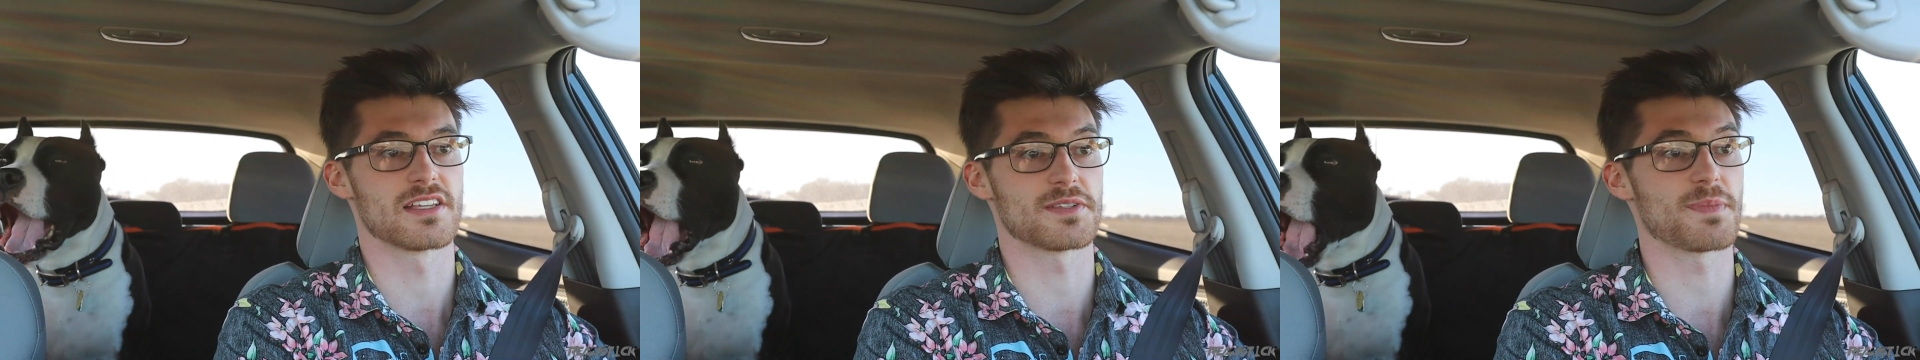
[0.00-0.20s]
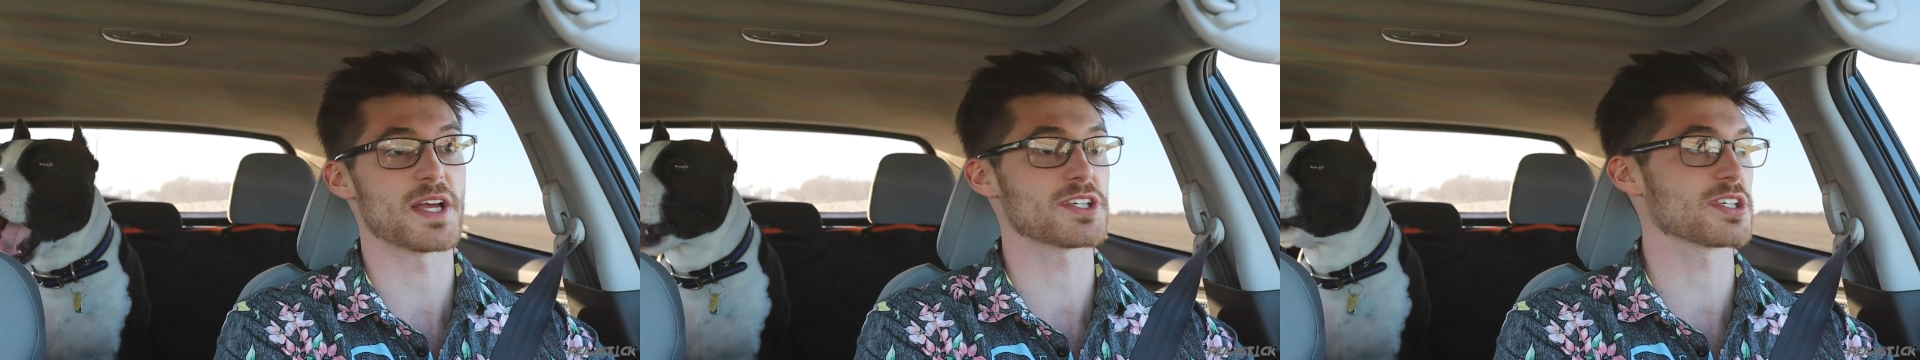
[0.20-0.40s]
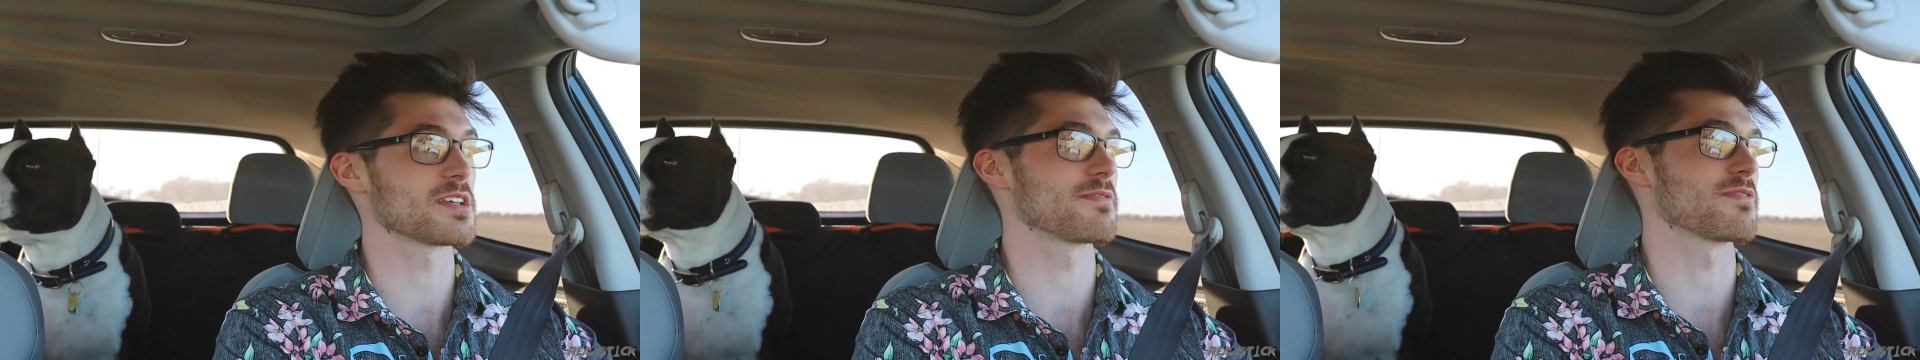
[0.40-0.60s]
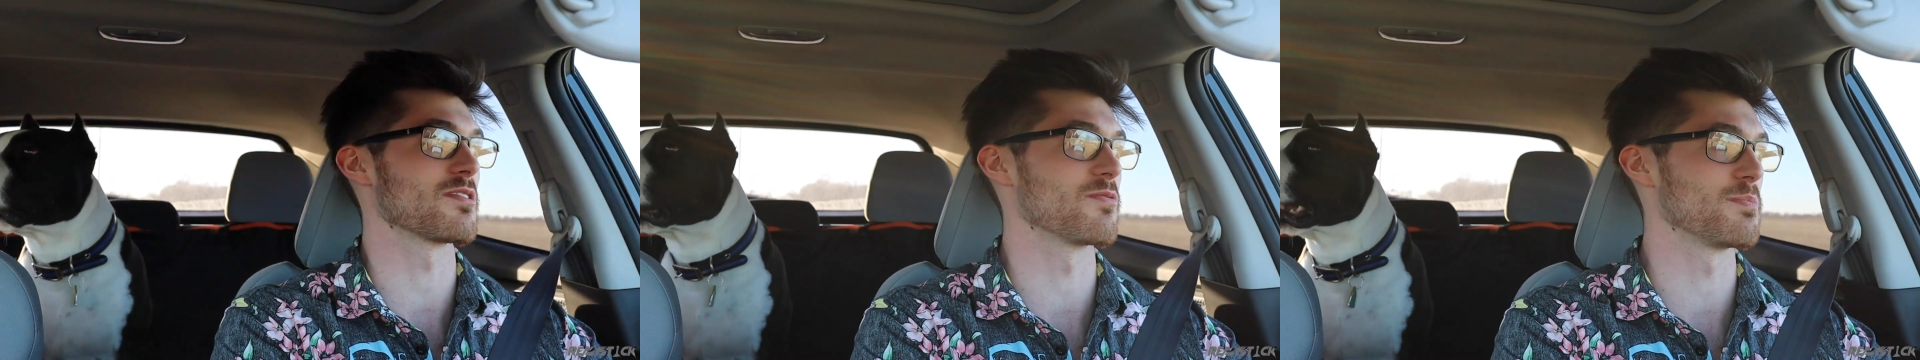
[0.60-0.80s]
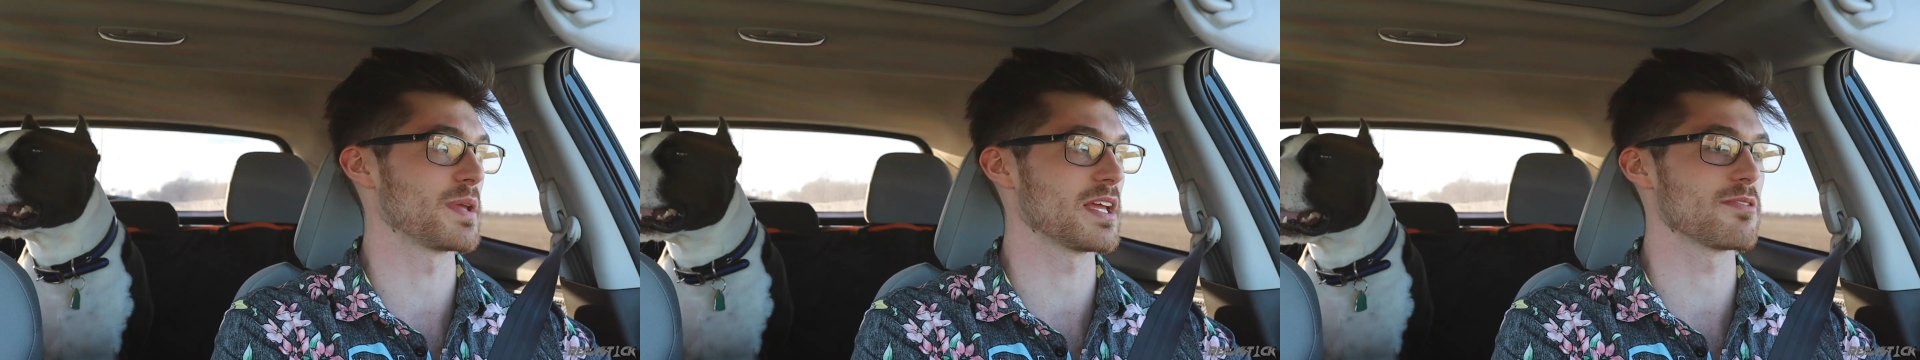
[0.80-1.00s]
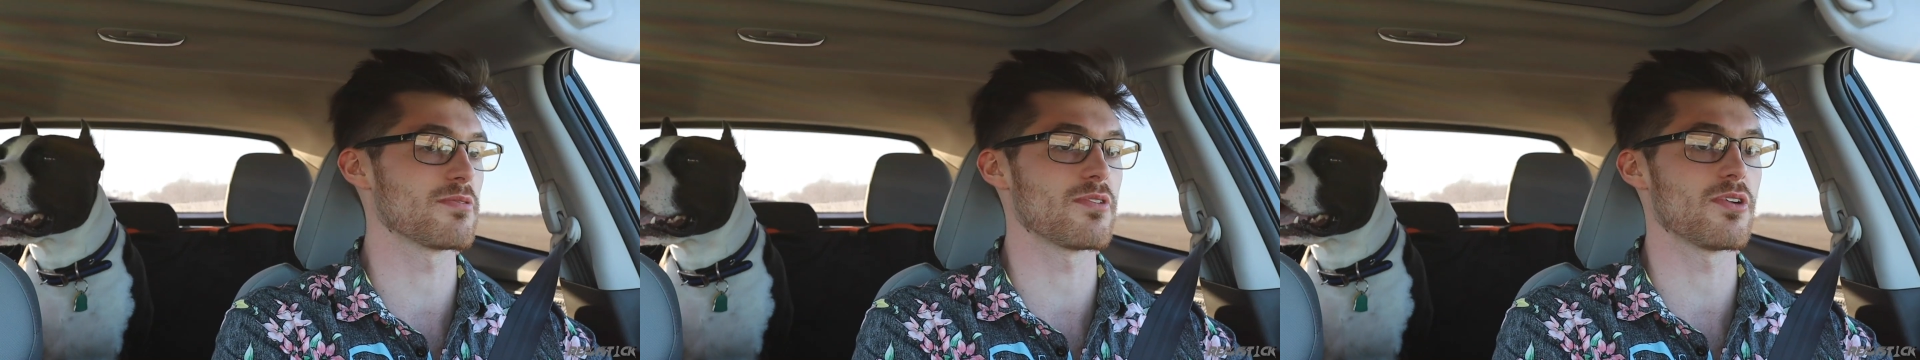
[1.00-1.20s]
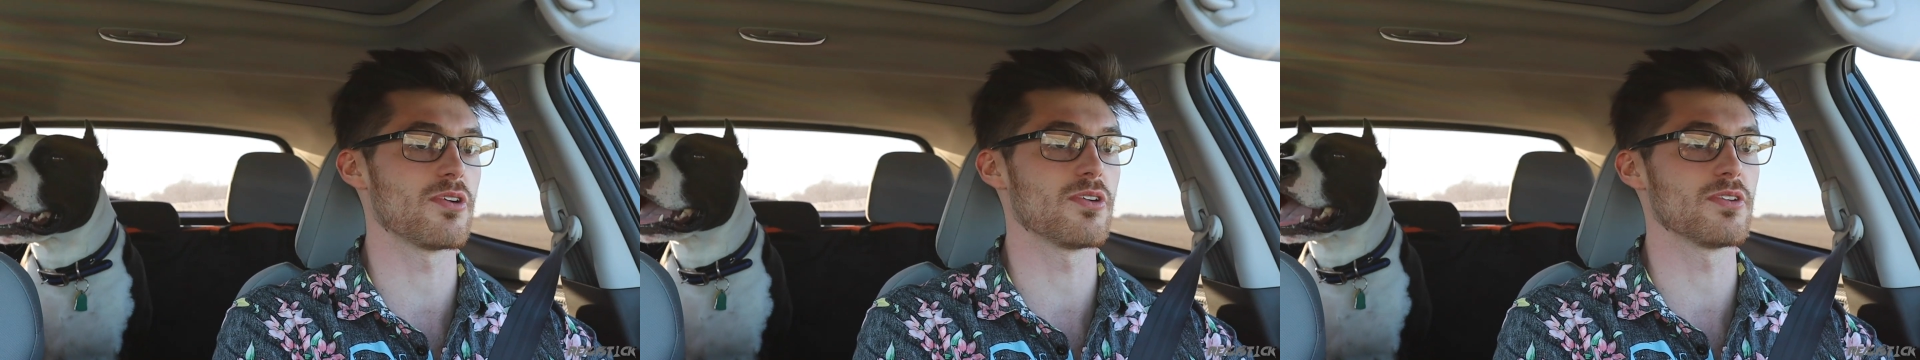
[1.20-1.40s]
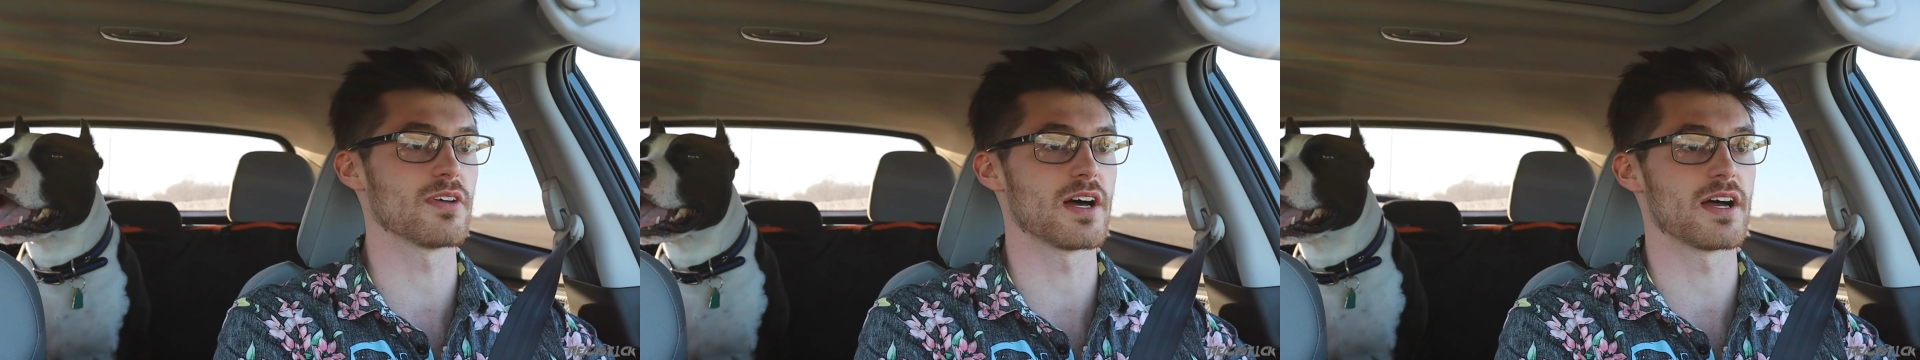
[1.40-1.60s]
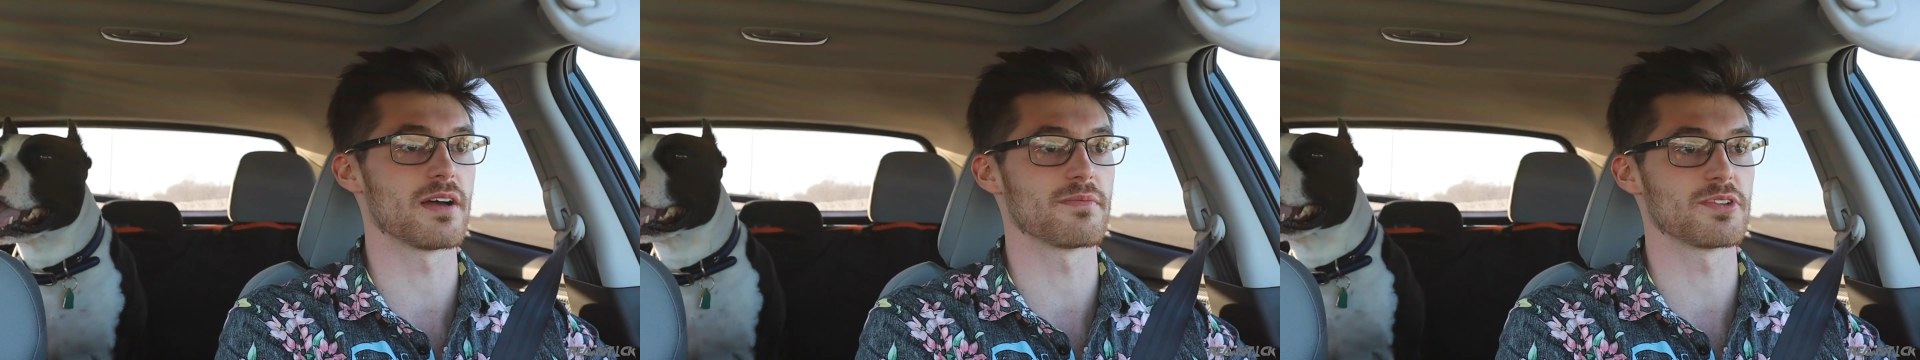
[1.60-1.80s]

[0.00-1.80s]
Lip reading: especially for B-roll.